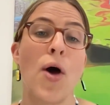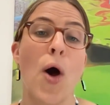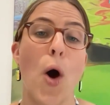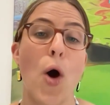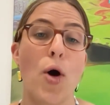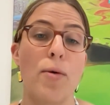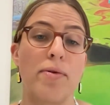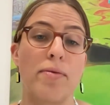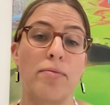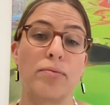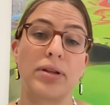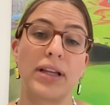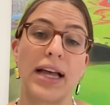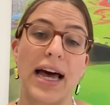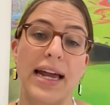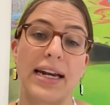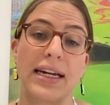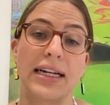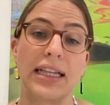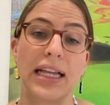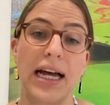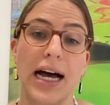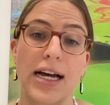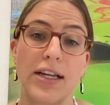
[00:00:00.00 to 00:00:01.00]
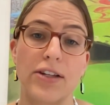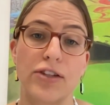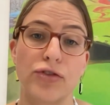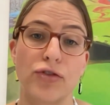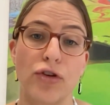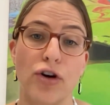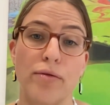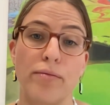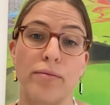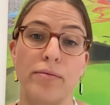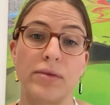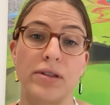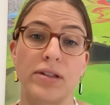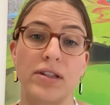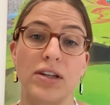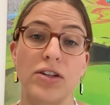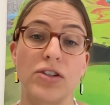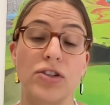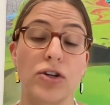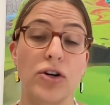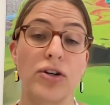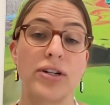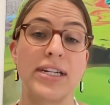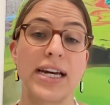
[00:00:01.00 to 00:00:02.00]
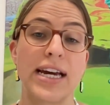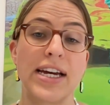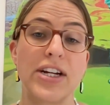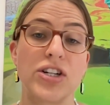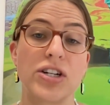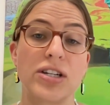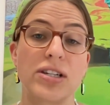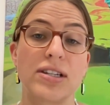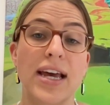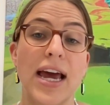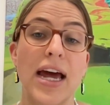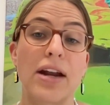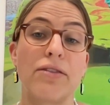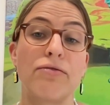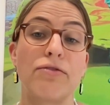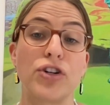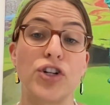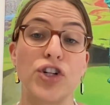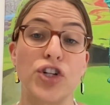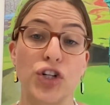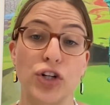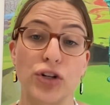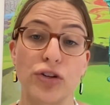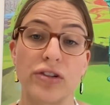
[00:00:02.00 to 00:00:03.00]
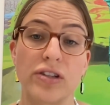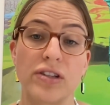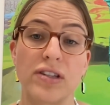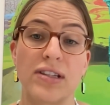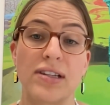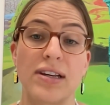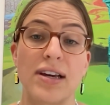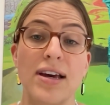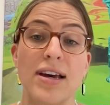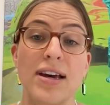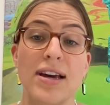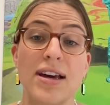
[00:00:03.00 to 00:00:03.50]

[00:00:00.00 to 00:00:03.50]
open plan classrooms so teachers can reduce